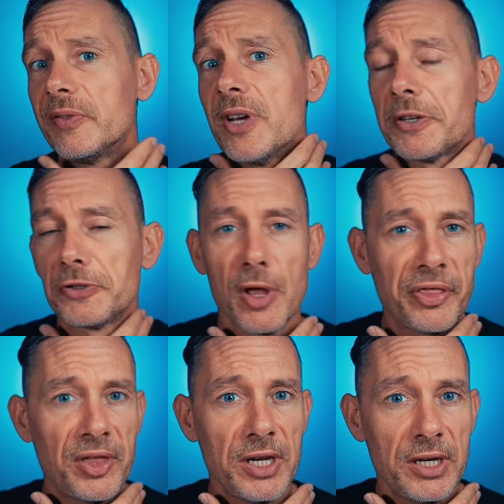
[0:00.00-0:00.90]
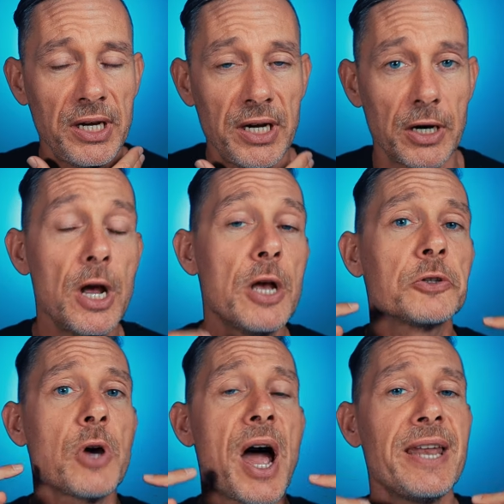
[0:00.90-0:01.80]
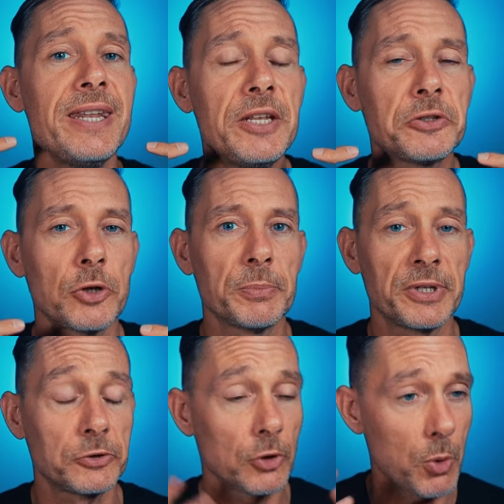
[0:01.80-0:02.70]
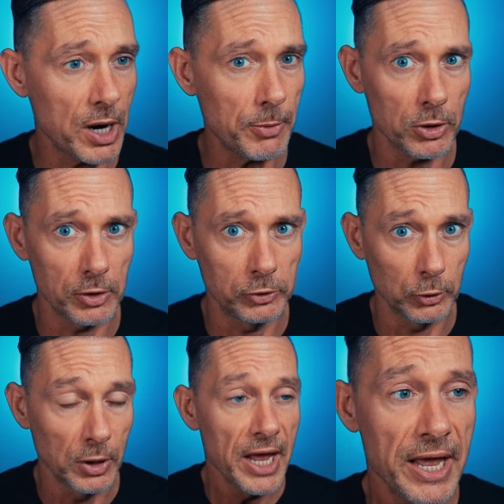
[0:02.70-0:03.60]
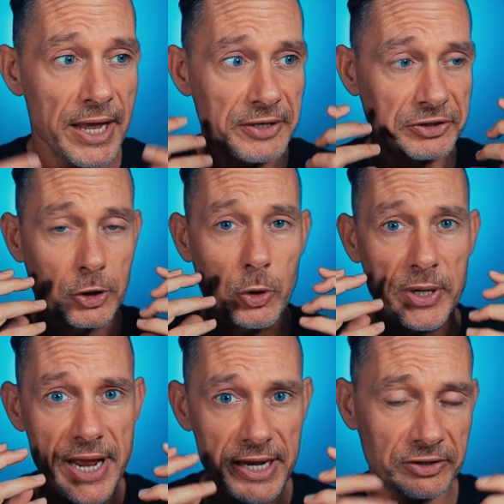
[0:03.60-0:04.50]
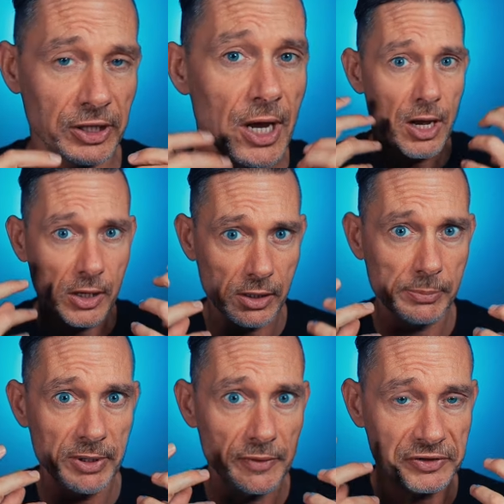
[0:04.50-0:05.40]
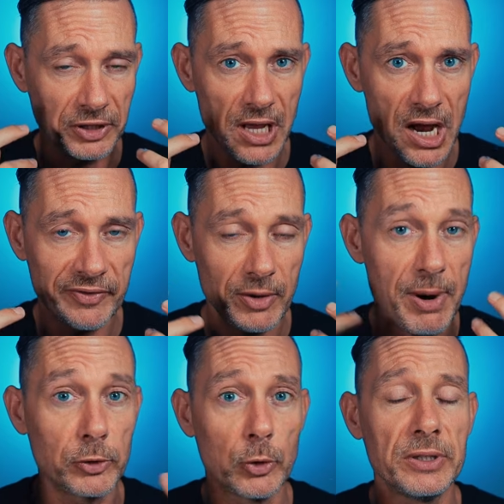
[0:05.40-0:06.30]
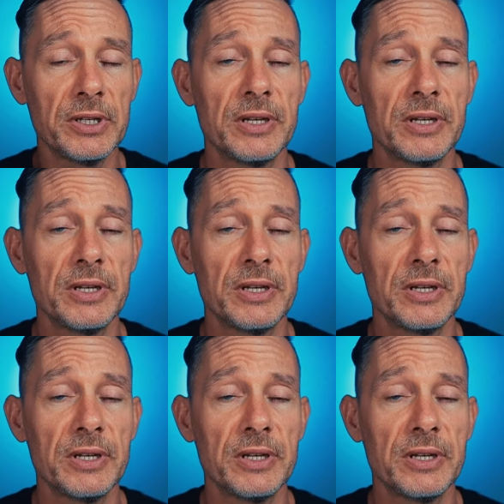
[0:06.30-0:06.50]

if there is nothing in here. So I need something. So what I'm going to do is create a little bit of saliva by doing